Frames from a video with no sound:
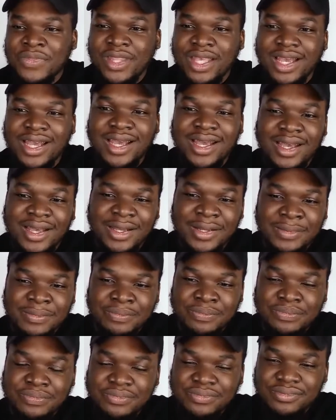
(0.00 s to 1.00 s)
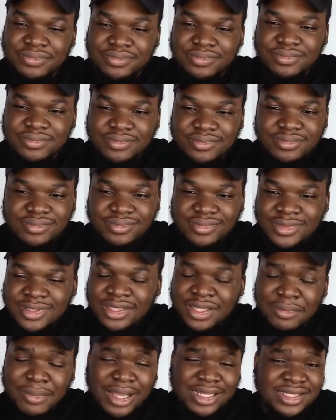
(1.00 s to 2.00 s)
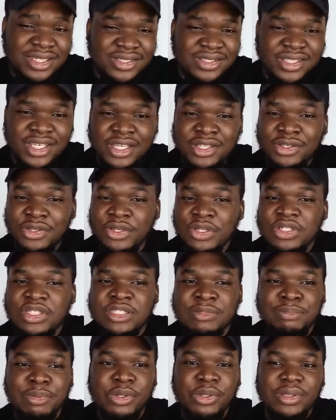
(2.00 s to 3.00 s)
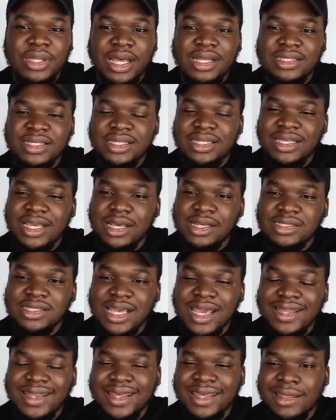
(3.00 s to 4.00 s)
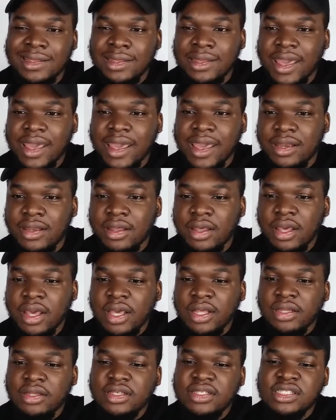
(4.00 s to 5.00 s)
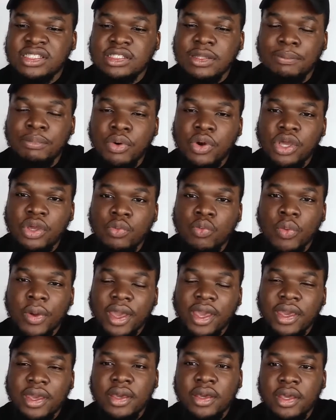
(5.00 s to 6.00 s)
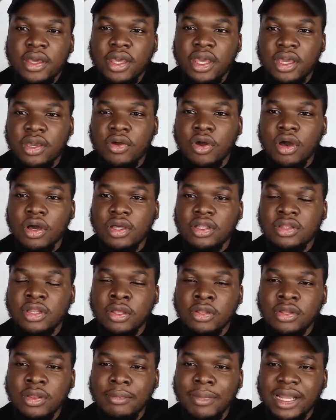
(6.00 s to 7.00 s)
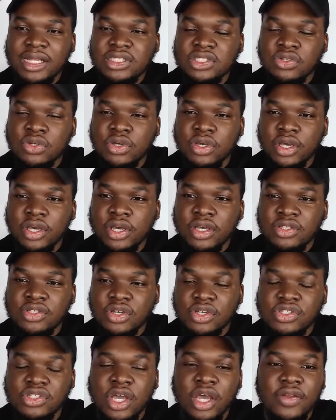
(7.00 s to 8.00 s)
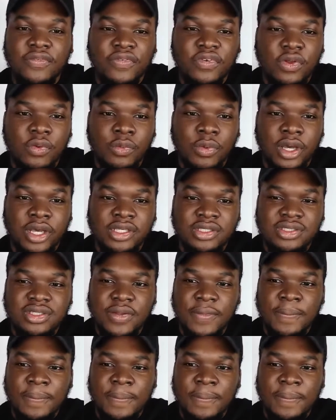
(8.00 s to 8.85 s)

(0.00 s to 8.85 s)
The match continued, spilled out to the outside again. This is the point where it got the match took a turn for the worse.